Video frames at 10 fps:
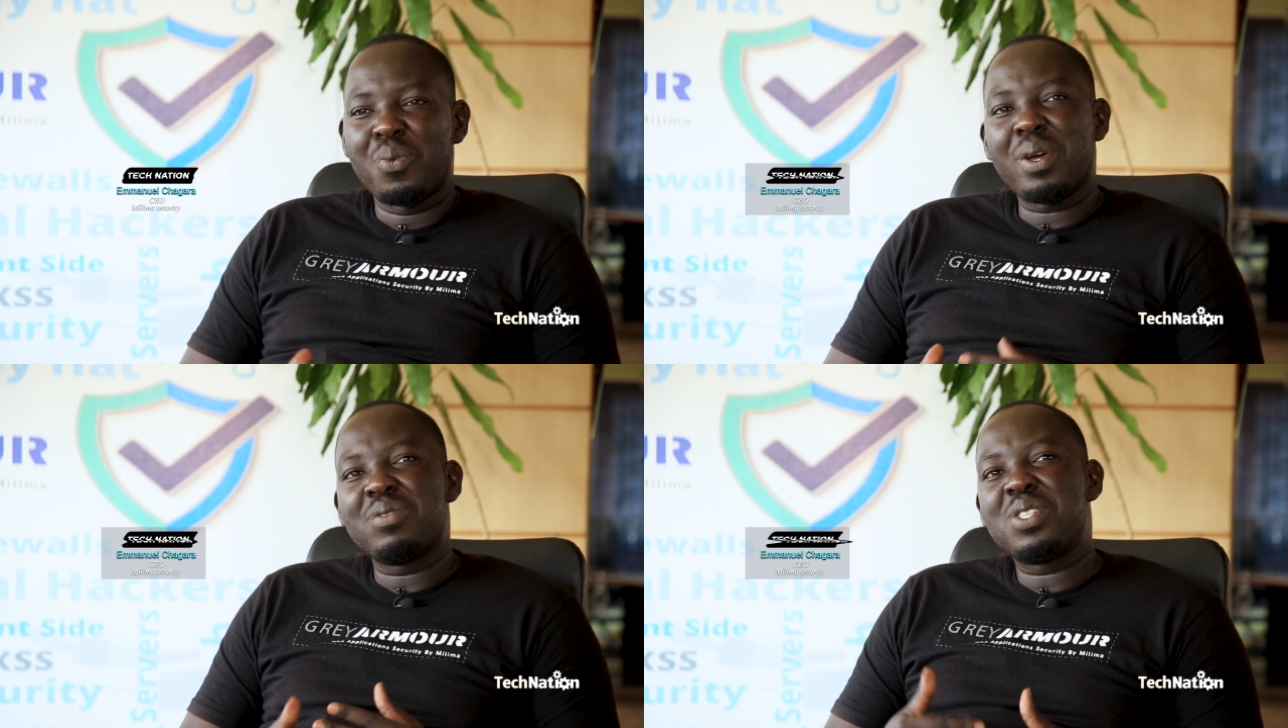
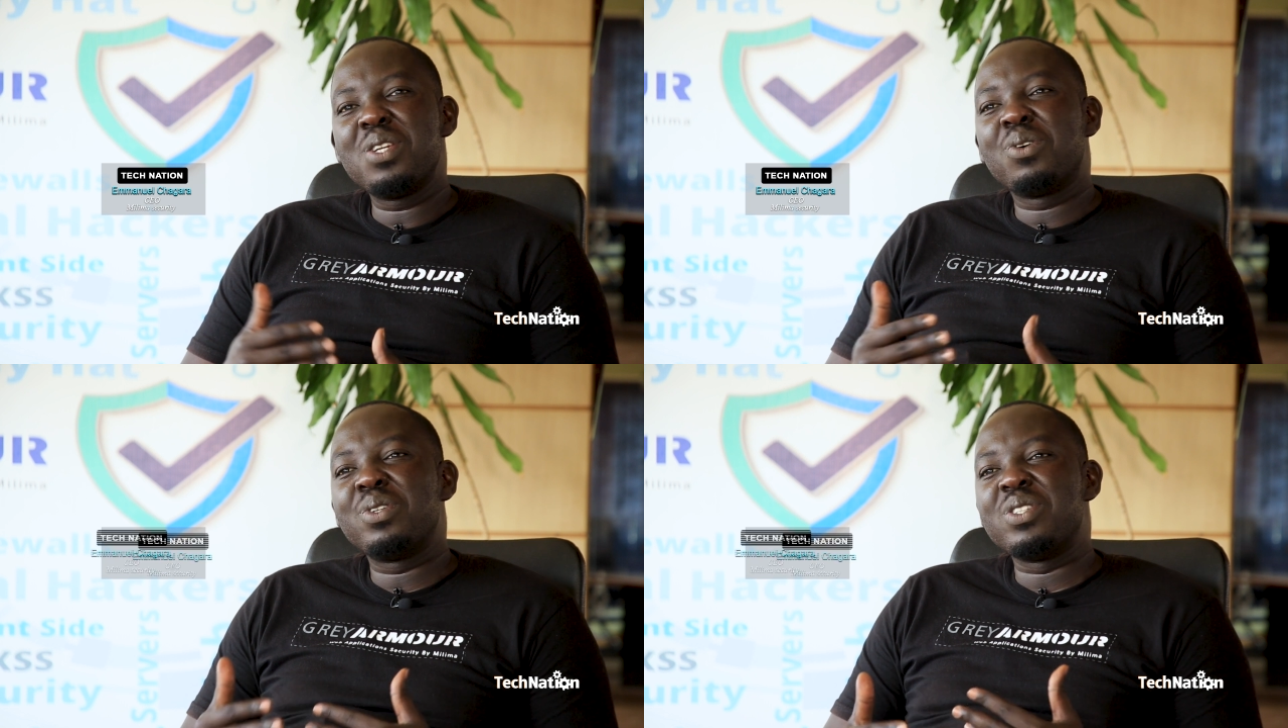We have
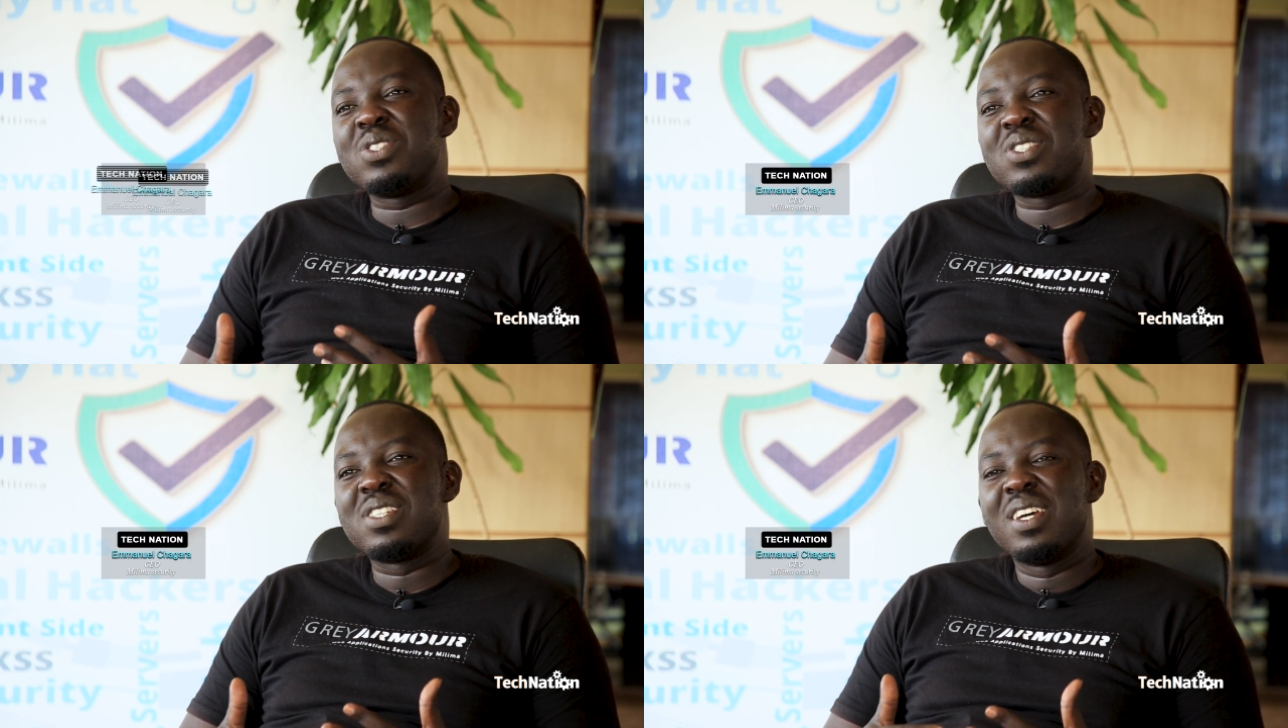seen all
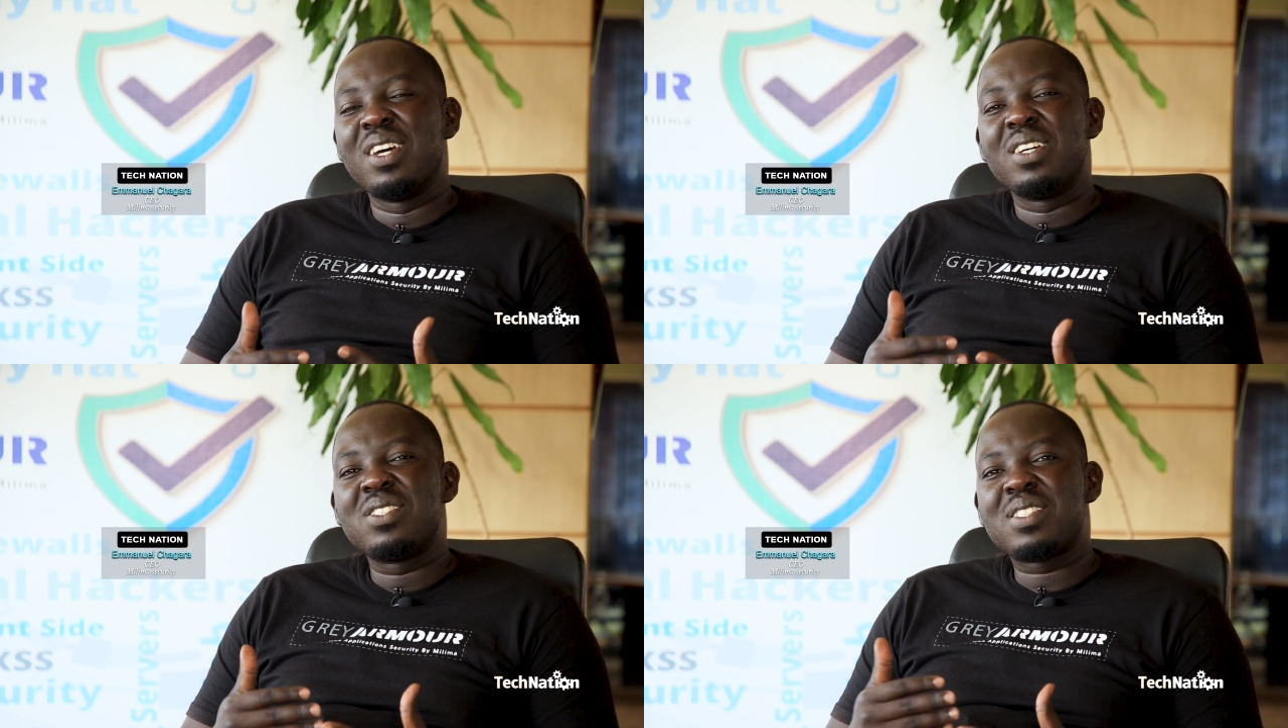these
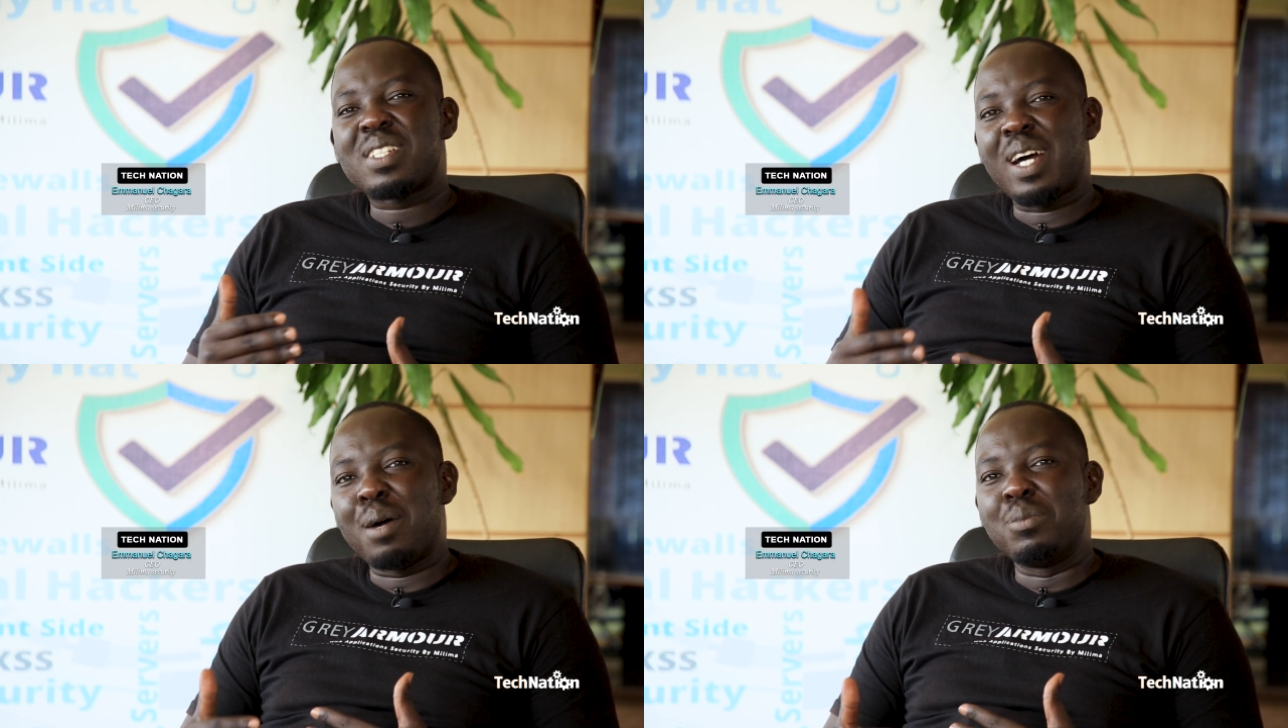
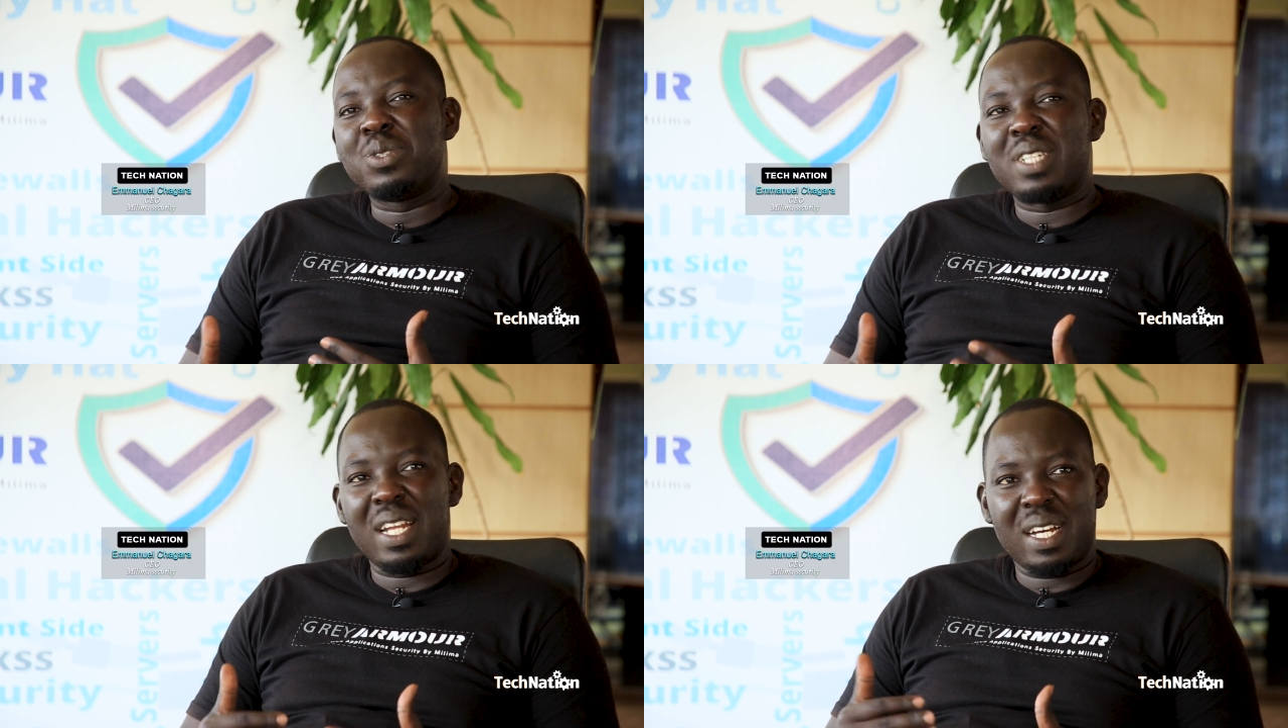scams that